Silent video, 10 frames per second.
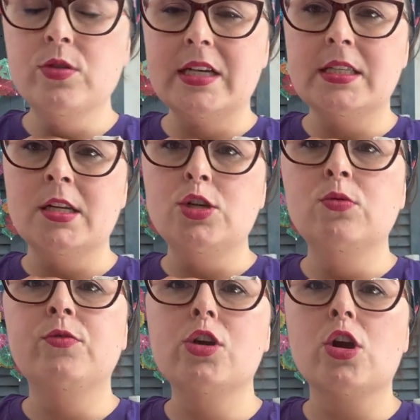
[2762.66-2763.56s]
that's
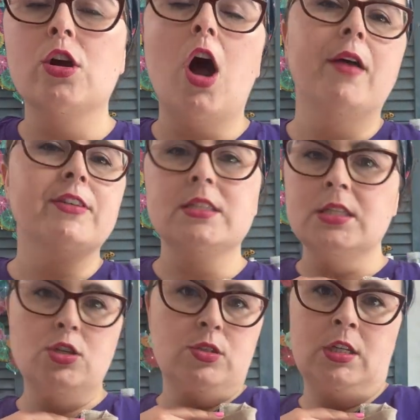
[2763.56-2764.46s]
you. They're
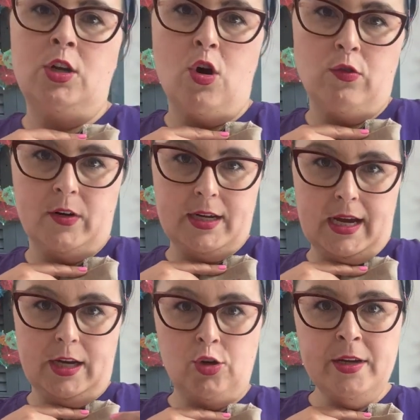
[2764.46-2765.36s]
obviously using an over
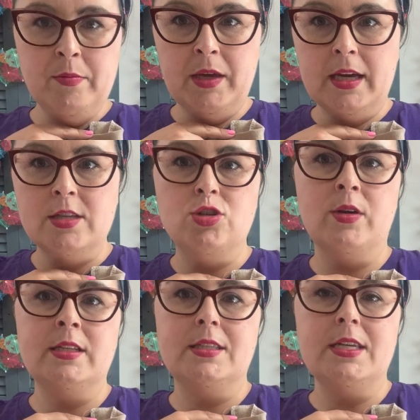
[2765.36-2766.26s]
dyed green because you
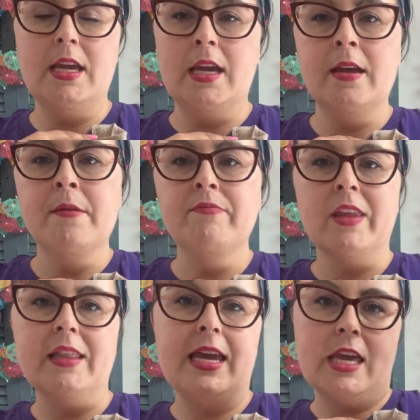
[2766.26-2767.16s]
can see
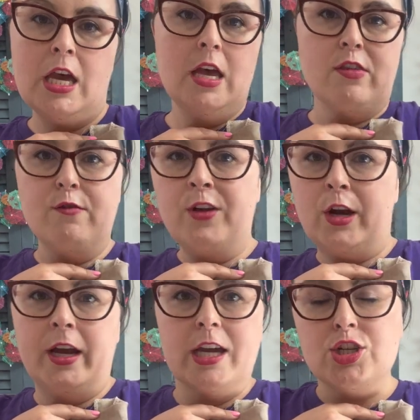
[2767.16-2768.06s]
like the
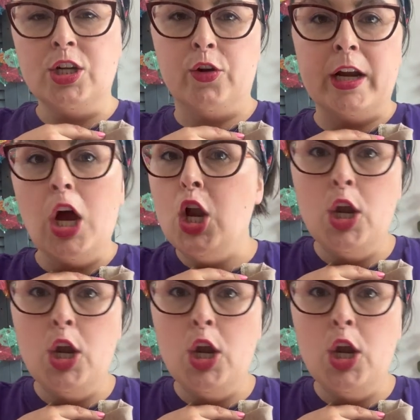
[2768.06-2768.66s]
variation in green.